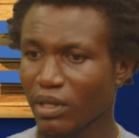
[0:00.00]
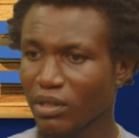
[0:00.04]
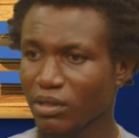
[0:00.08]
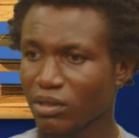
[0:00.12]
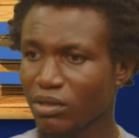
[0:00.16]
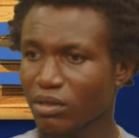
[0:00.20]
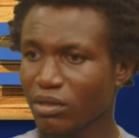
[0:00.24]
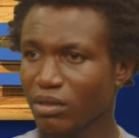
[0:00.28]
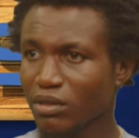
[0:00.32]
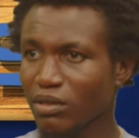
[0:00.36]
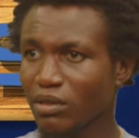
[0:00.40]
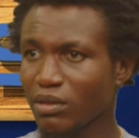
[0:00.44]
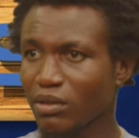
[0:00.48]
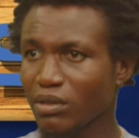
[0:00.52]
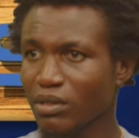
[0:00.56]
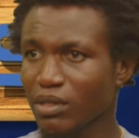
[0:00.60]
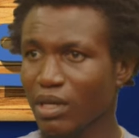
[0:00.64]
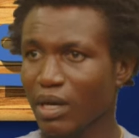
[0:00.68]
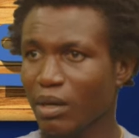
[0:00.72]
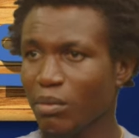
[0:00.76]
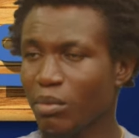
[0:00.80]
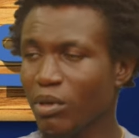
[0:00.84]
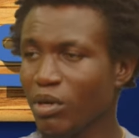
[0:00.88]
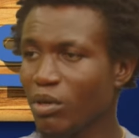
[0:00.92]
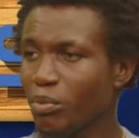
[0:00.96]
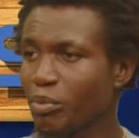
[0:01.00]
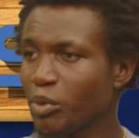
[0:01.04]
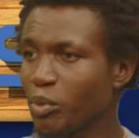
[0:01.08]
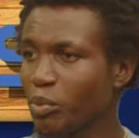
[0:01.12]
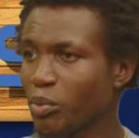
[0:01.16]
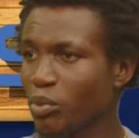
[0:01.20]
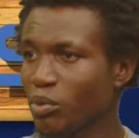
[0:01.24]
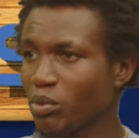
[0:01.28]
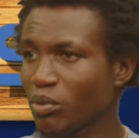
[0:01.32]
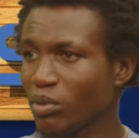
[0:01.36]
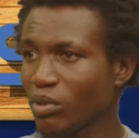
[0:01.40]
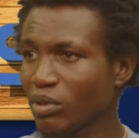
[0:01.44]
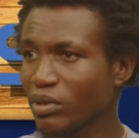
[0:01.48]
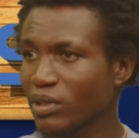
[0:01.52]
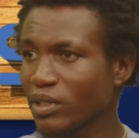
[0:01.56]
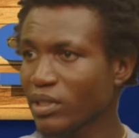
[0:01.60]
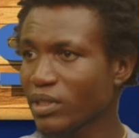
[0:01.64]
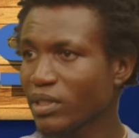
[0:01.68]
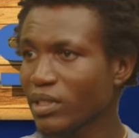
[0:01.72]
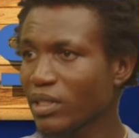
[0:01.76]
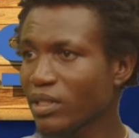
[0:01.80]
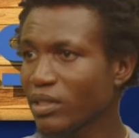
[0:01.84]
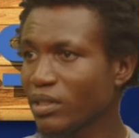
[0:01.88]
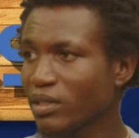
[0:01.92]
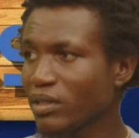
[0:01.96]
it's just about people
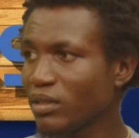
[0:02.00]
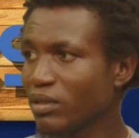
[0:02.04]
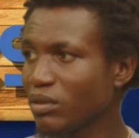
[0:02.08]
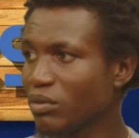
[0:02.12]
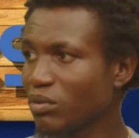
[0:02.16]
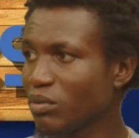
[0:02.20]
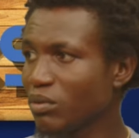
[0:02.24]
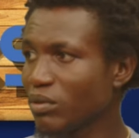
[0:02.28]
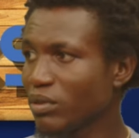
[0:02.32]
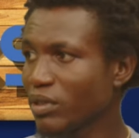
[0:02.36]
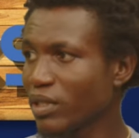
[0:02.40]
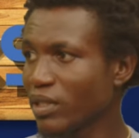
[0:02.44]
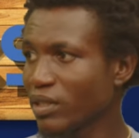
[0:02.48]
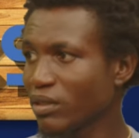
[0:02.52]
understanding the one